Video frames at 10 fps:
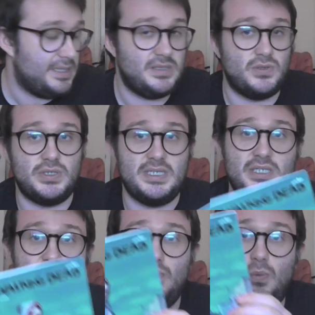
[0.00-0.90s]
this was
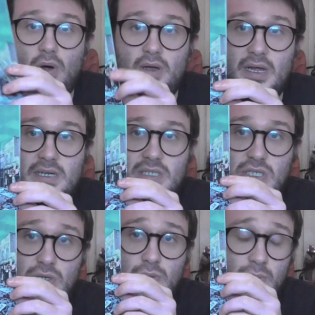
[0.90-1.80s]
issue
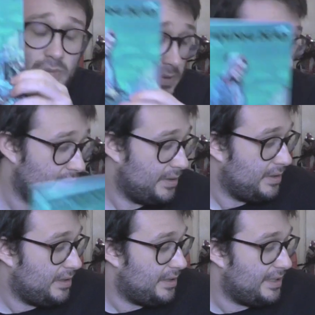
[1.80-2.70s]
192.
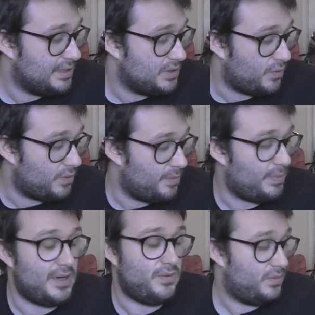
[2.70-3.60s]
Let's talk
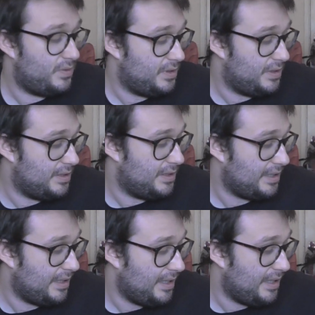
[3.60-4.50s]
about
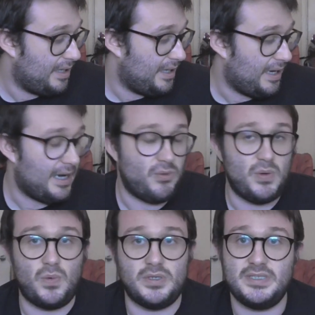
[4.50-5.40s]
how
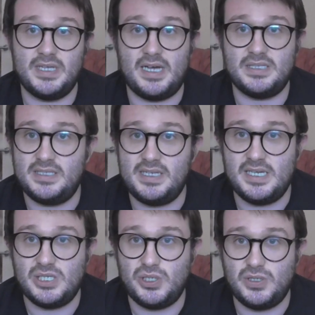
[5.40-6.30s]
it was as an
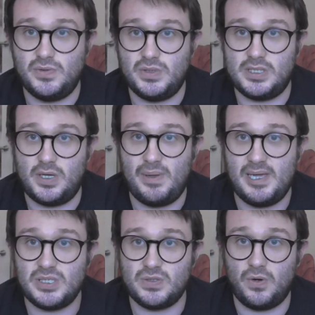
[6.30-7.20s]
issue. So
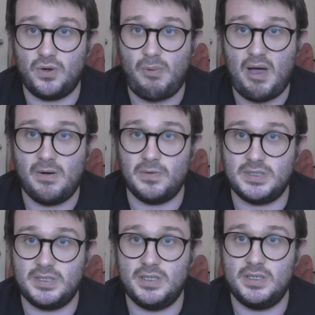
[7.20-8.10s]
let's talk
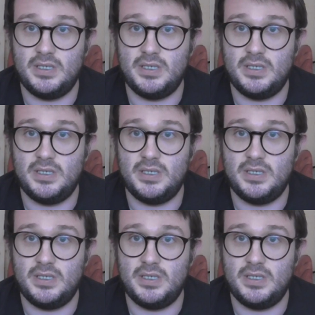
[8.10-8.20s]
about